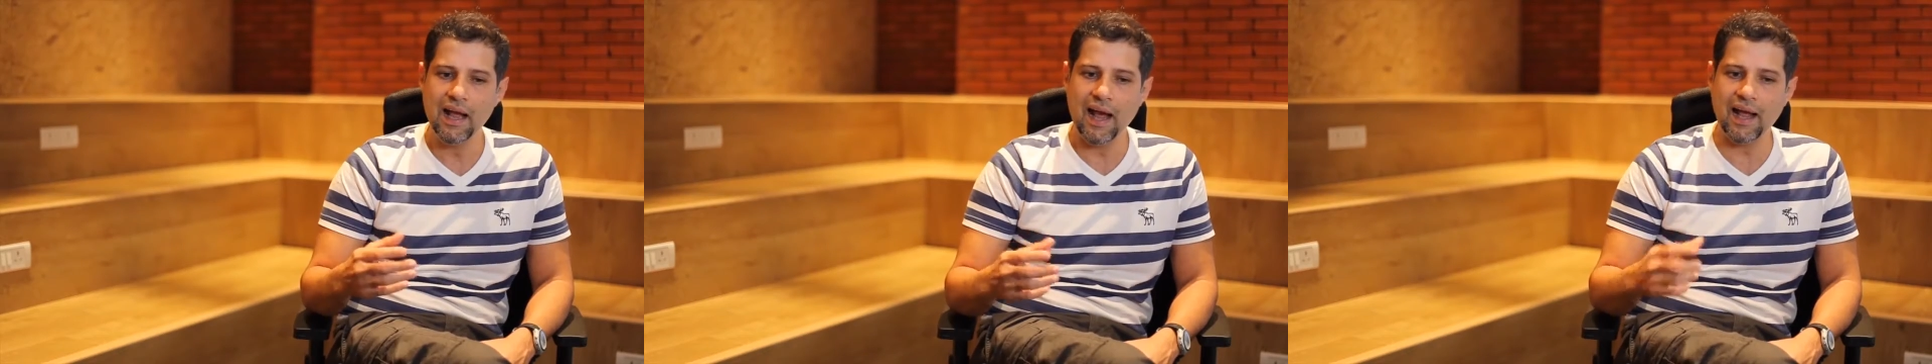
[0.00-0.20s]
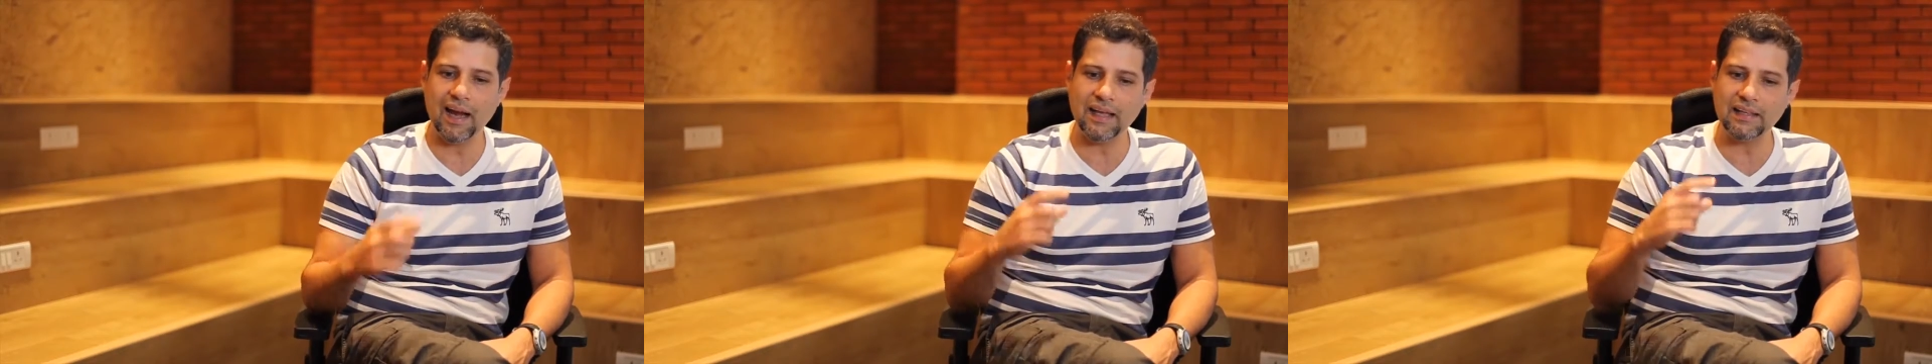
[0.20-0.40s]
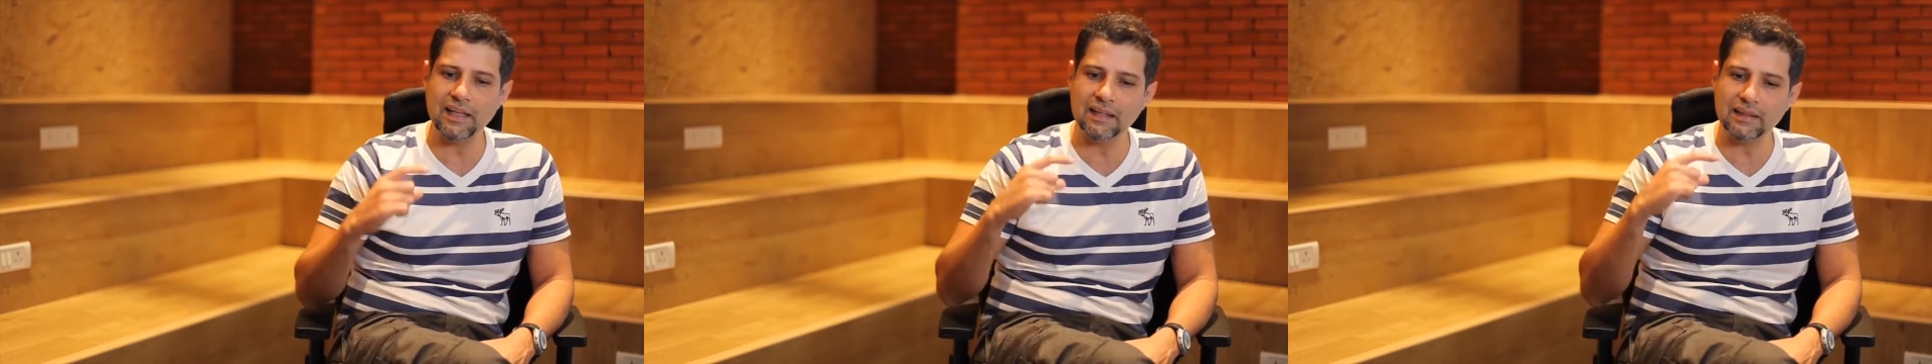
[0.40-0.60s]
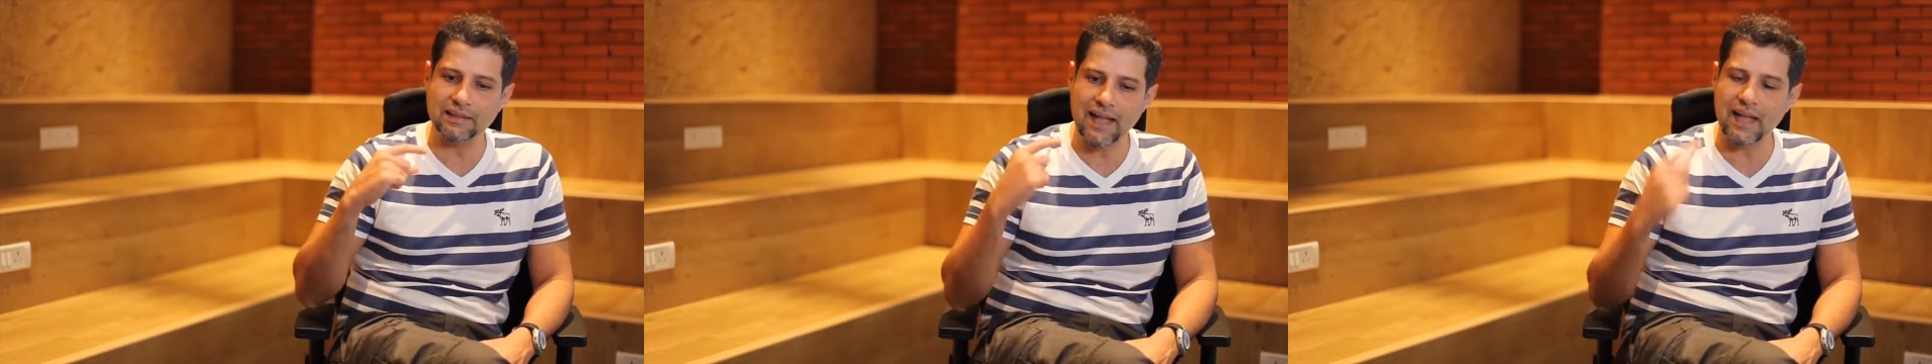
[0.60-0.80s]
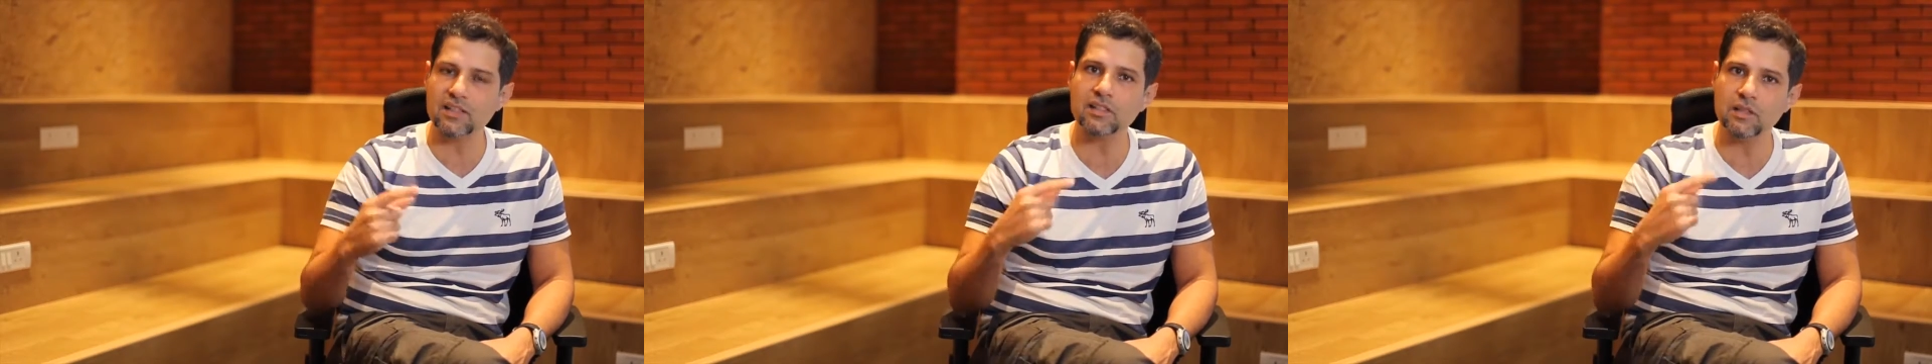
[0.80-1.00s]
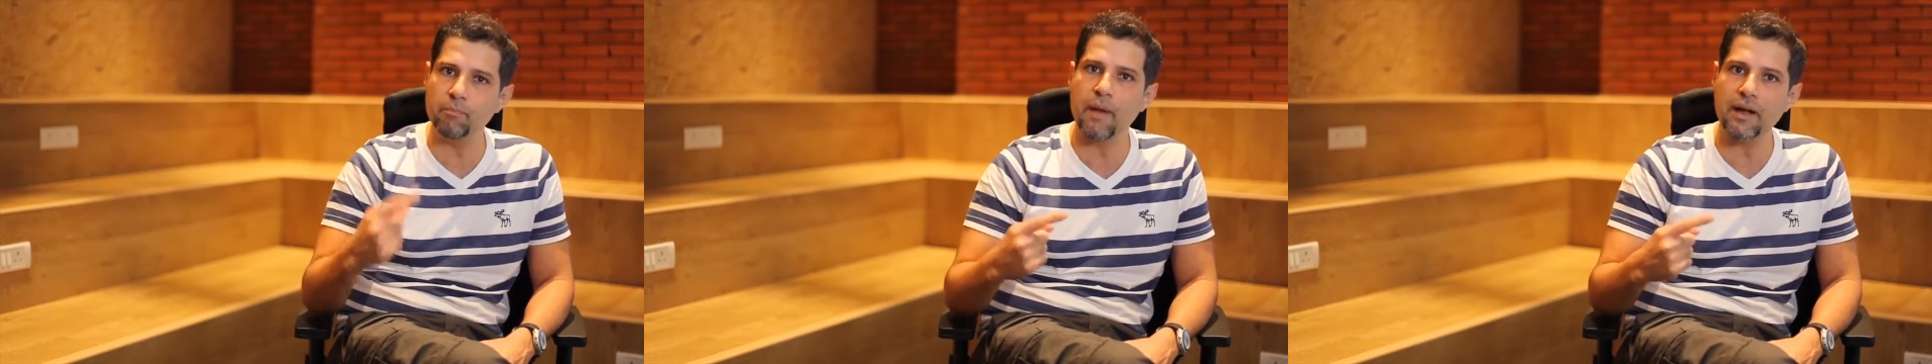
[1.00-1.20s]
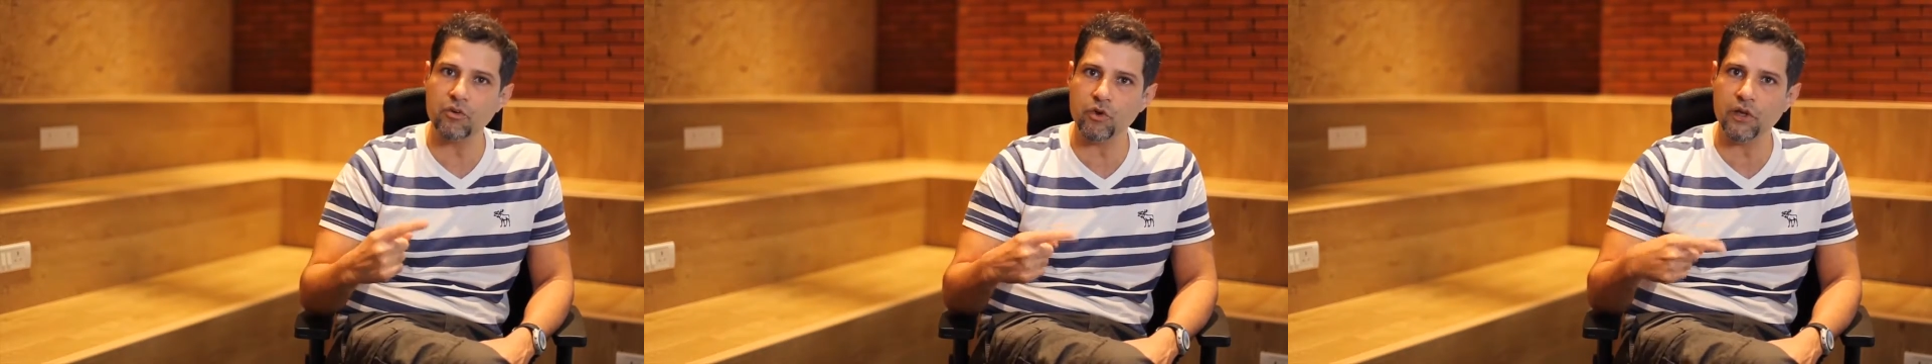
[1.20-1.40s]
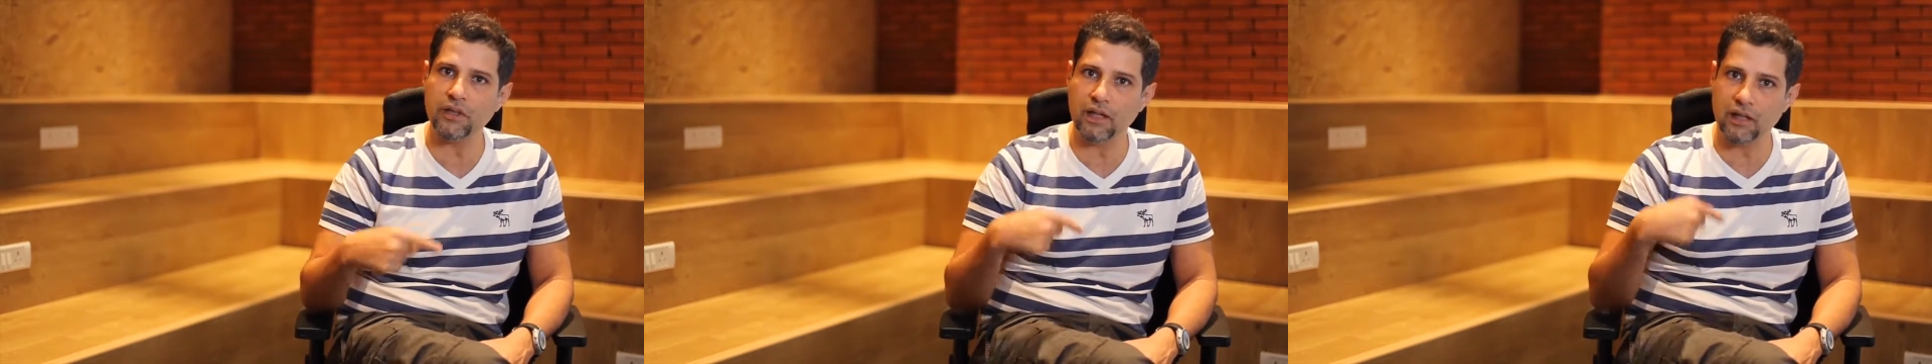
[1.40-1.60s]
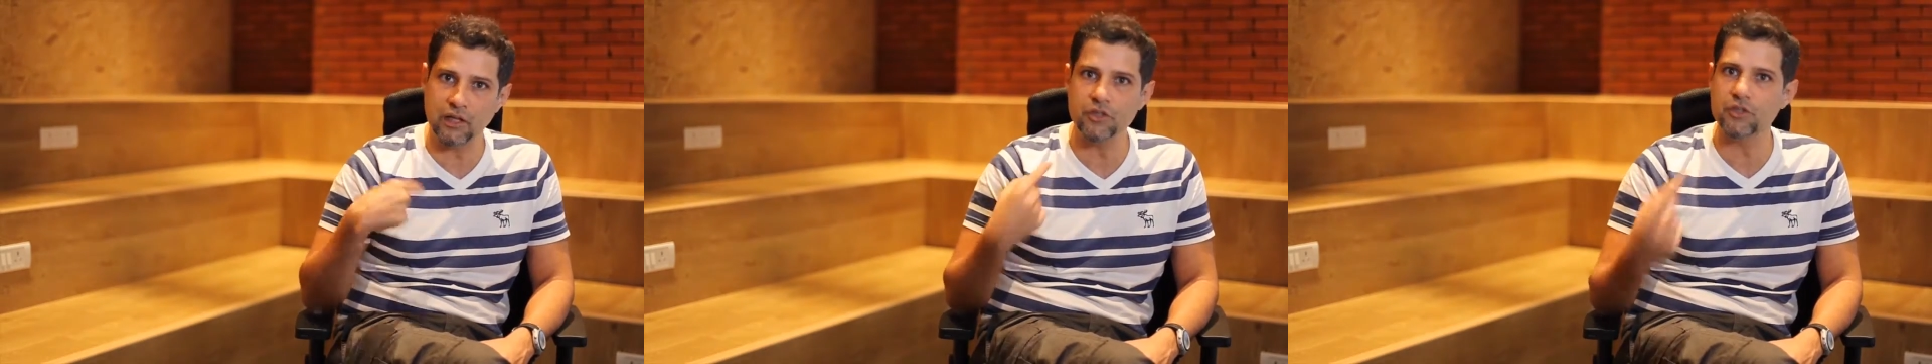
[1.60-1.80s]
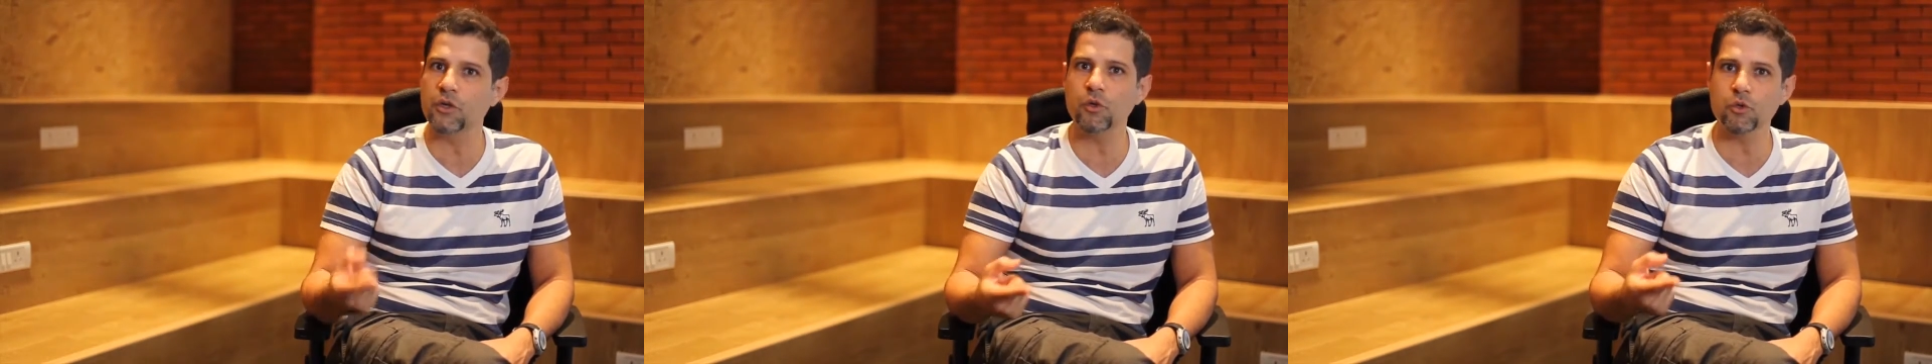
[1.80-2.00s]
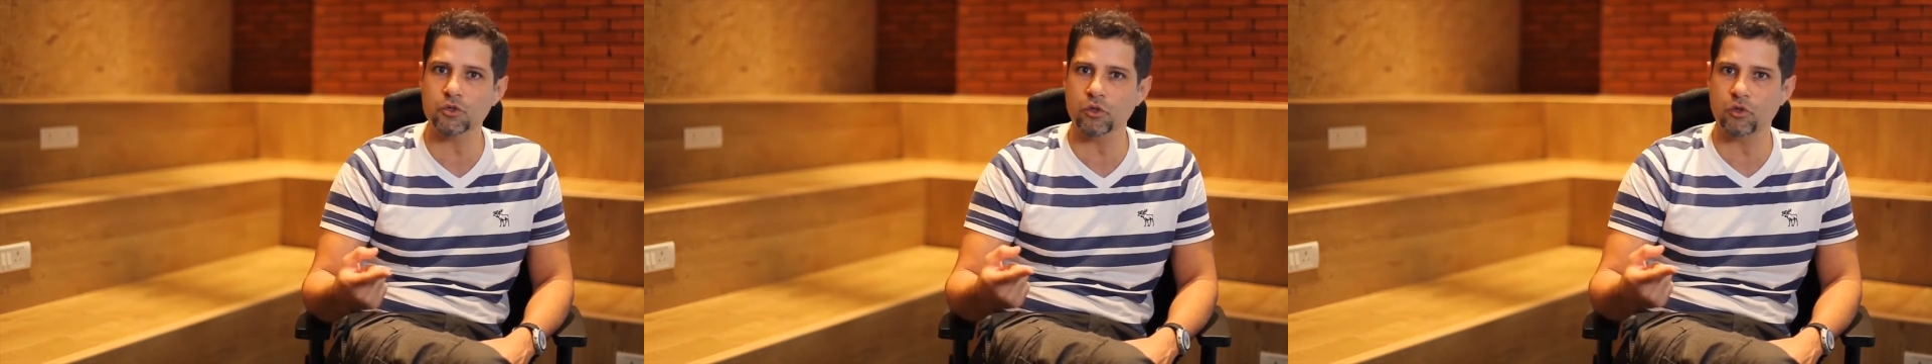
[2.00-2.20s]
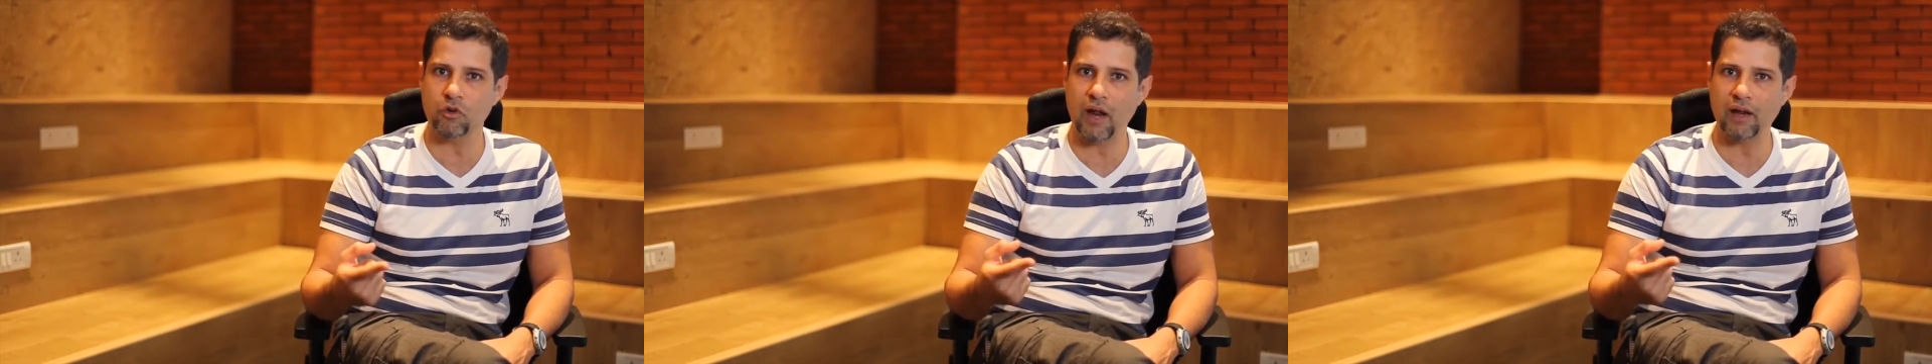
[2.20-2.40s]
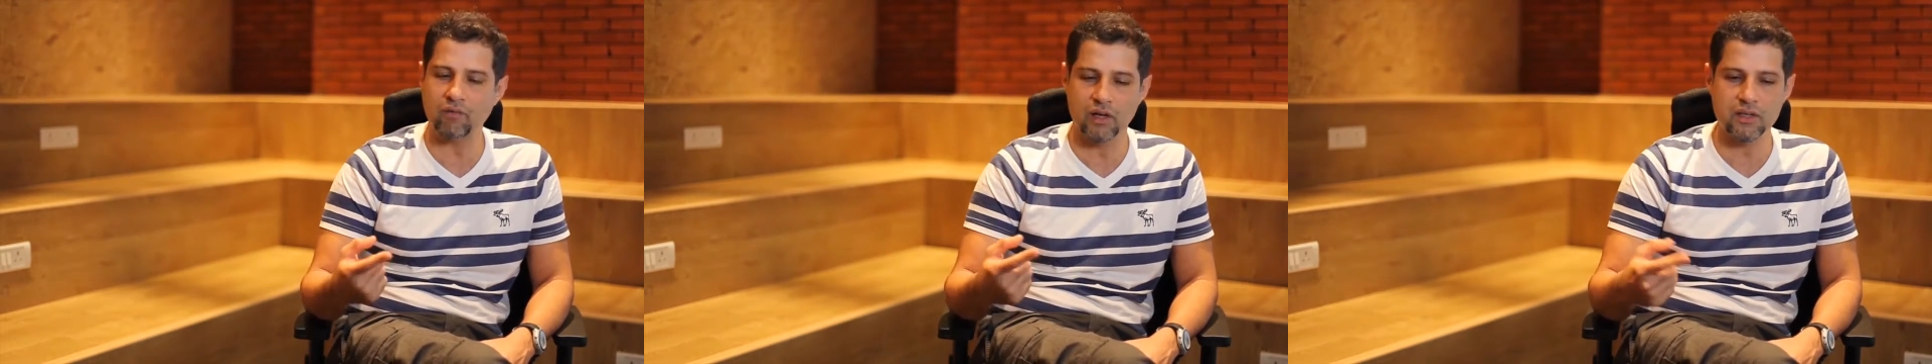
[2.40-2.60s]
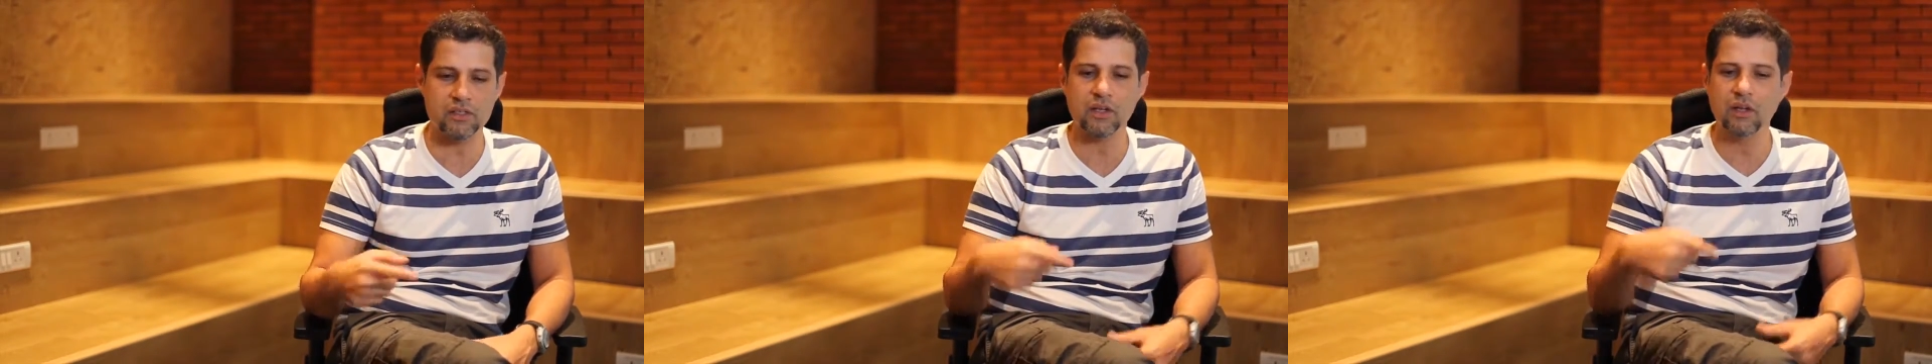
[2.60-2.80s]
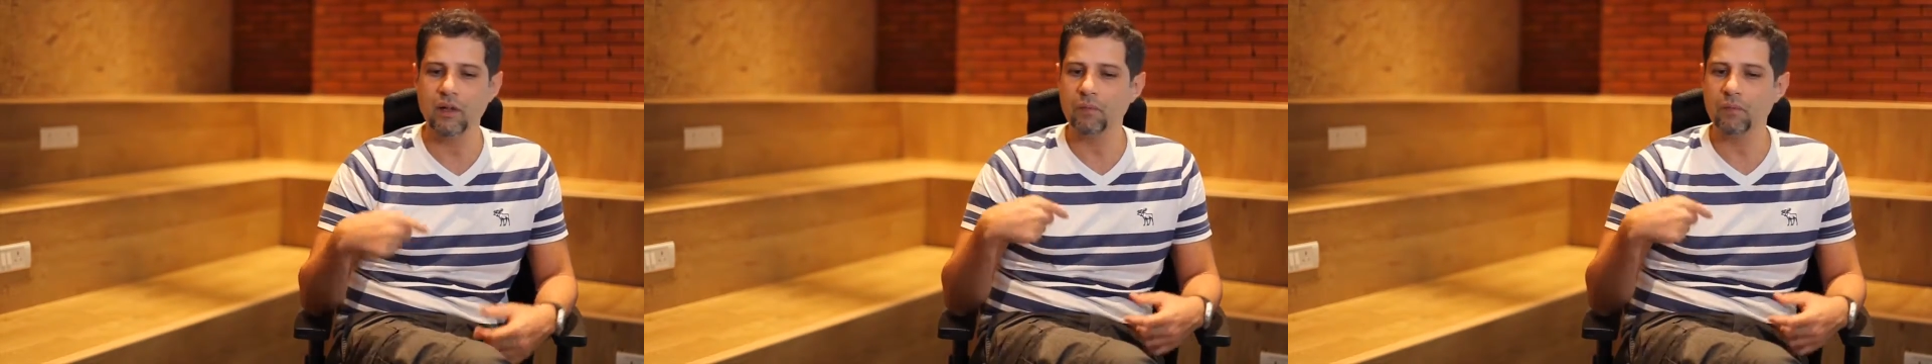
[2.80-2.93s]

And I think that's the metric that continues to drive us.